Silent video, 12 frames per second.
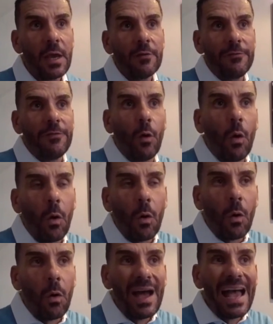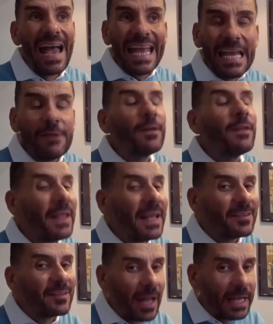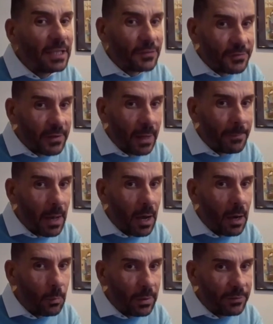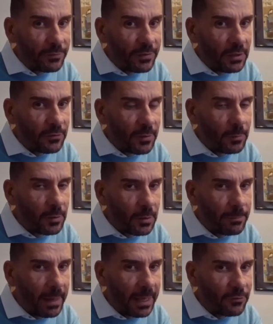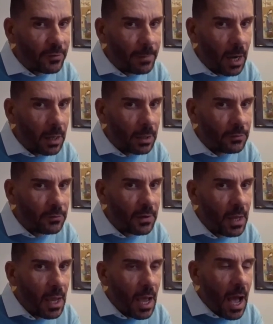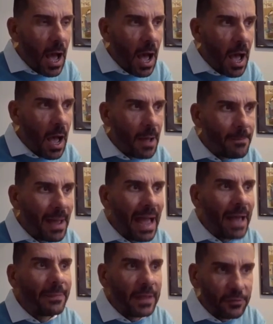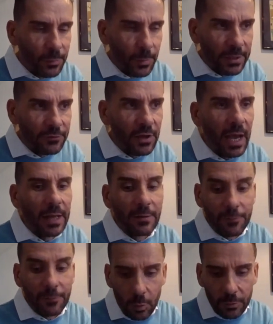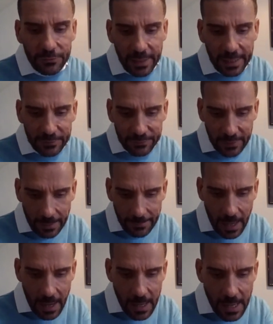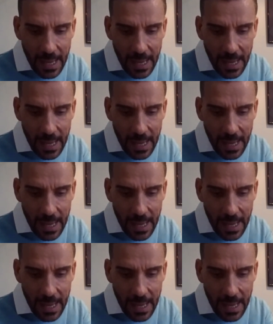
For even this late summer, we've seen some good Med demand. And this winter, and of course next summer.